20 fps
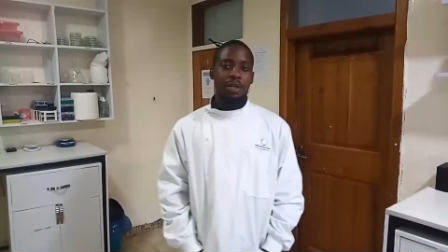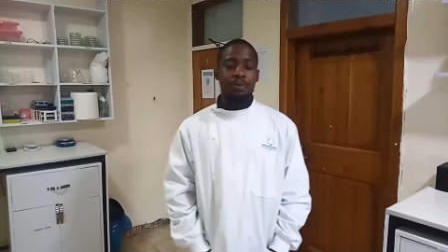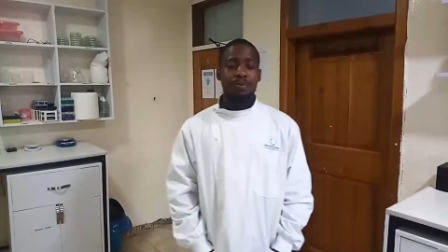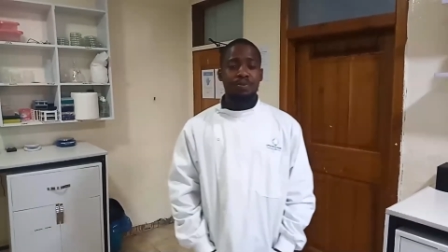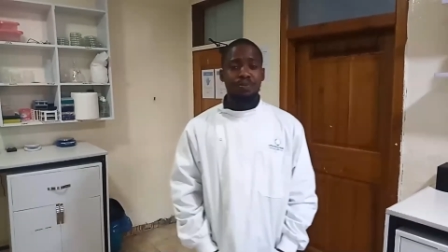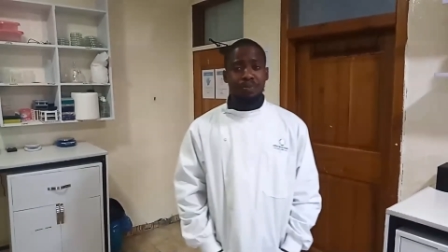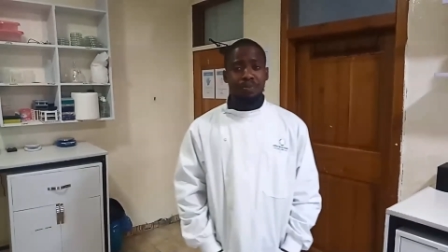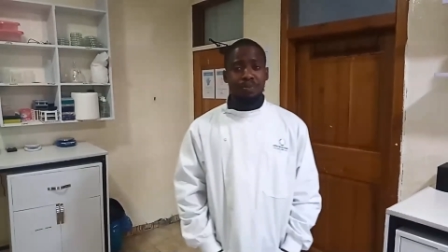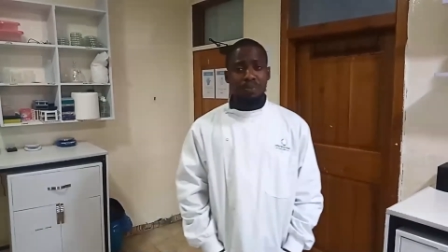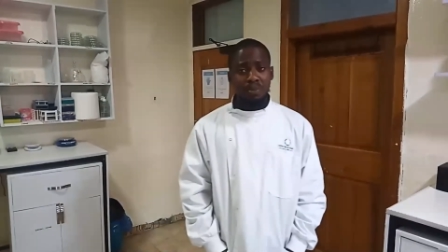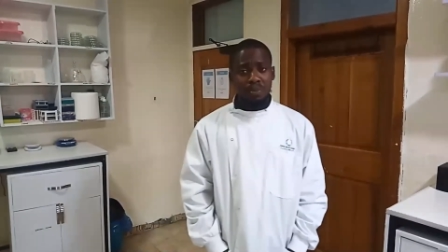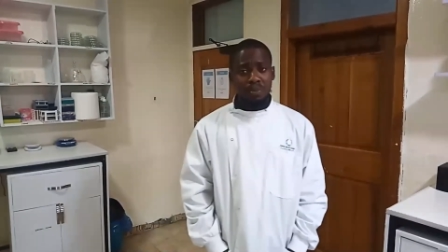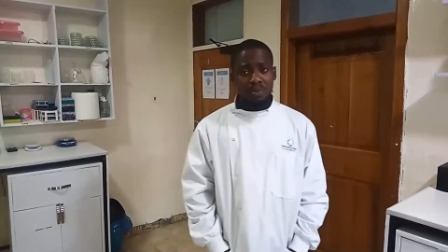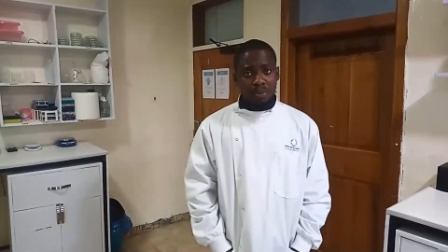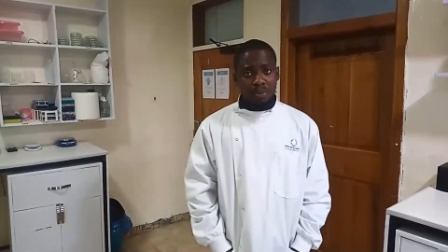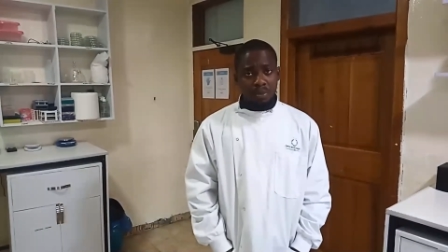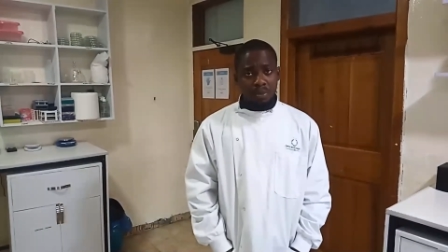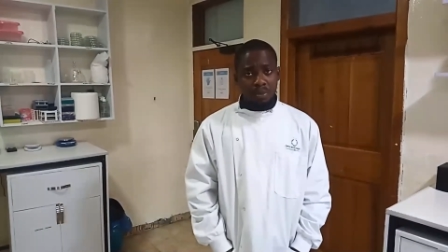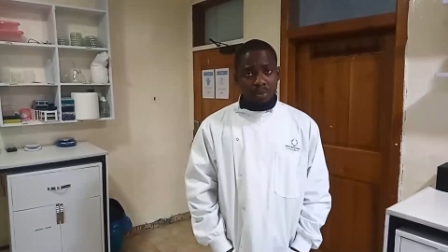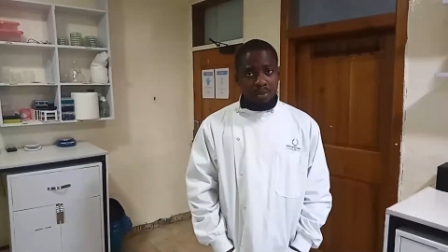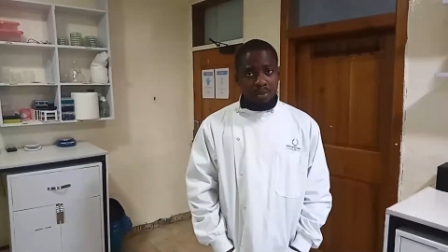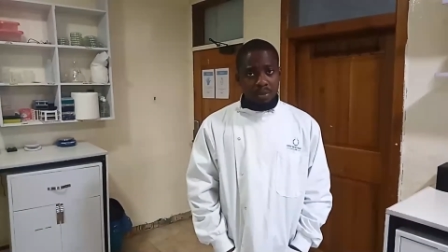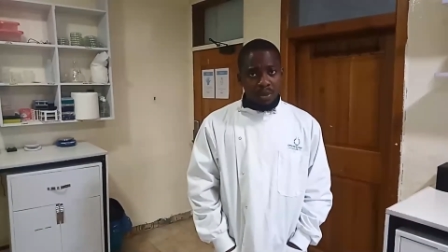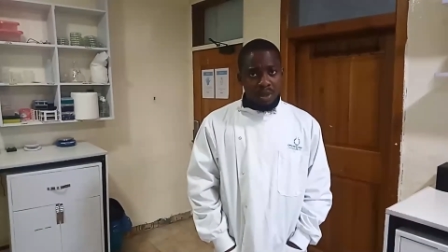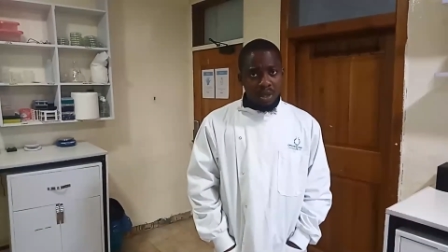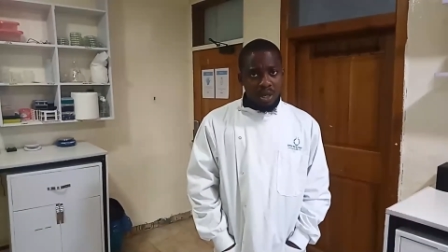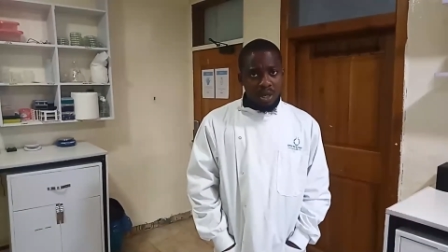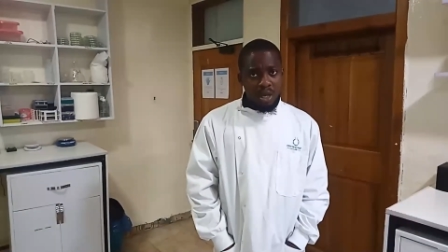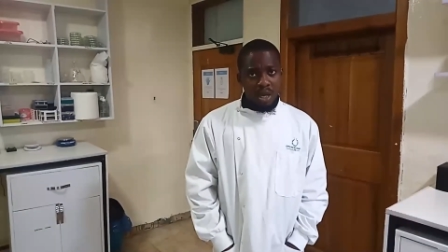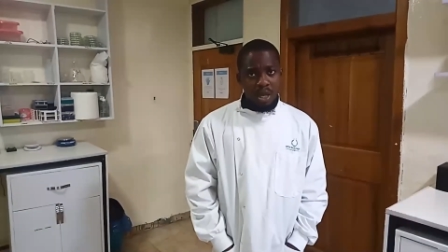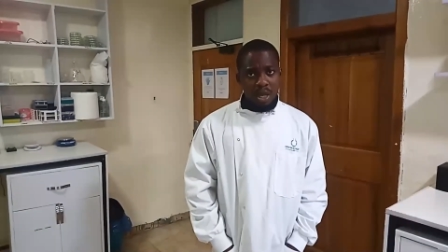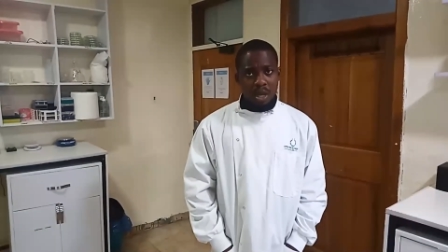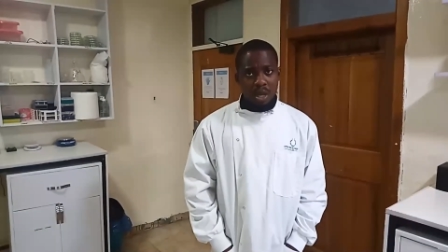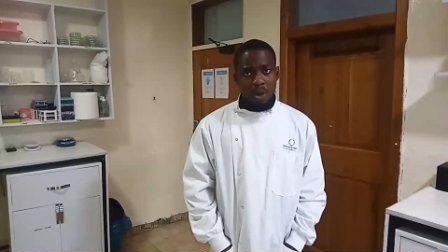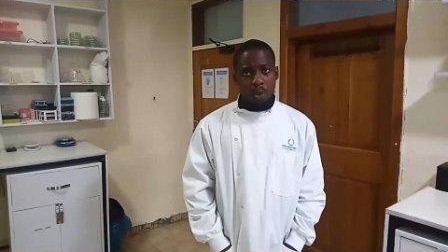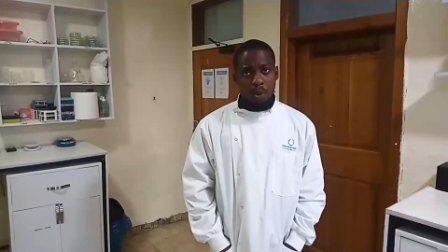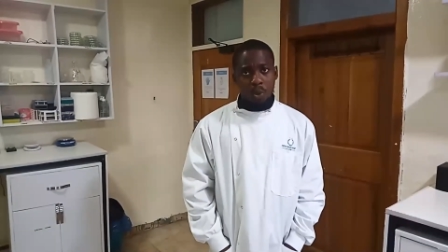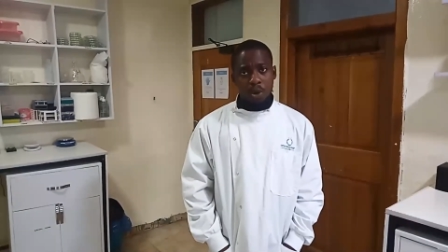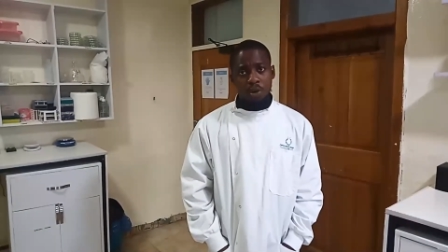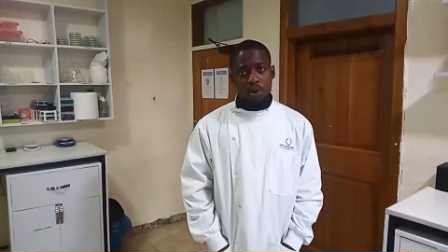uh, one of the co-founders of the
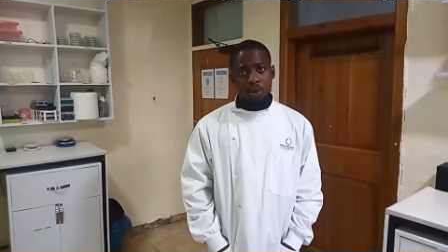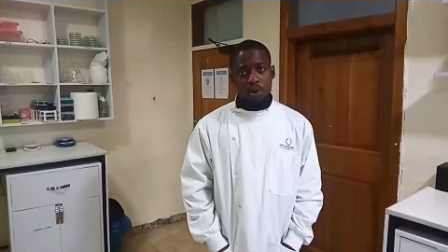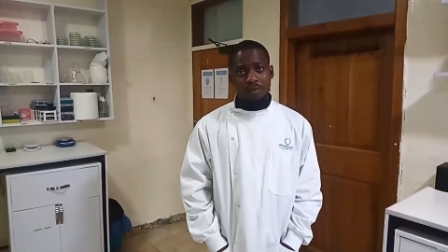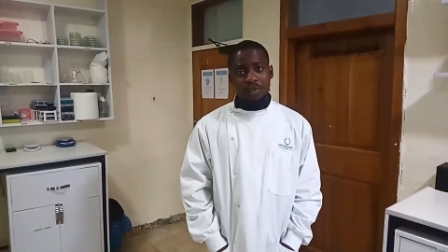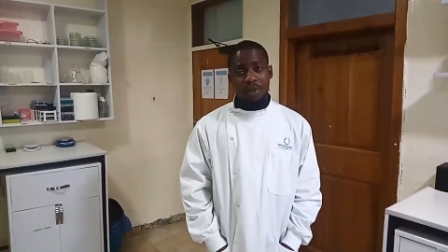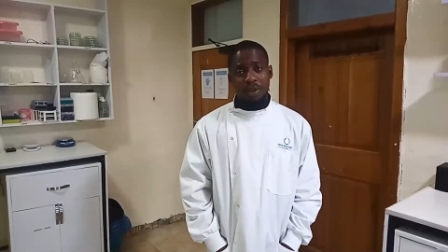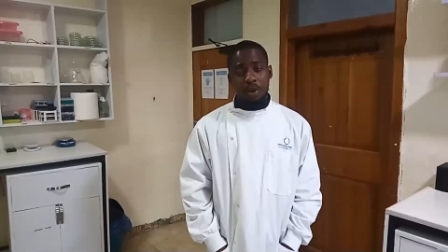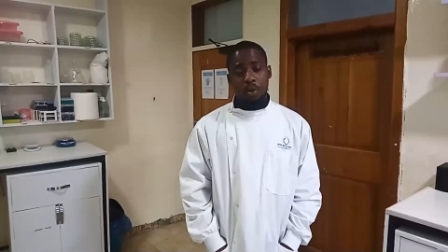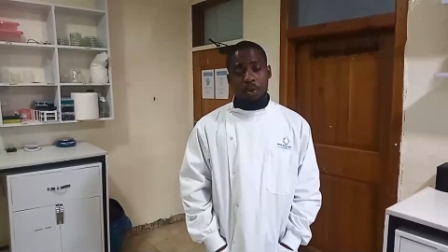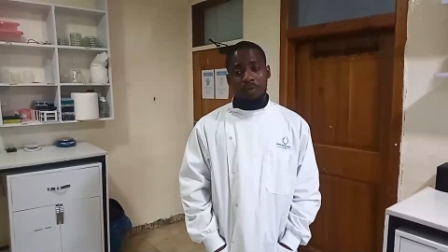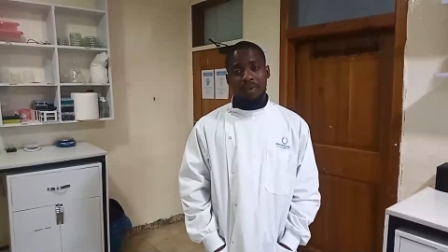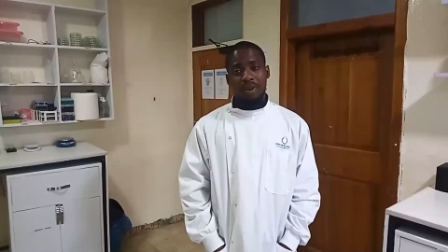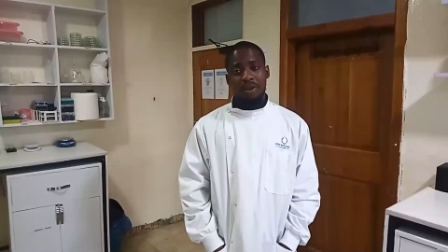Hive Biolab,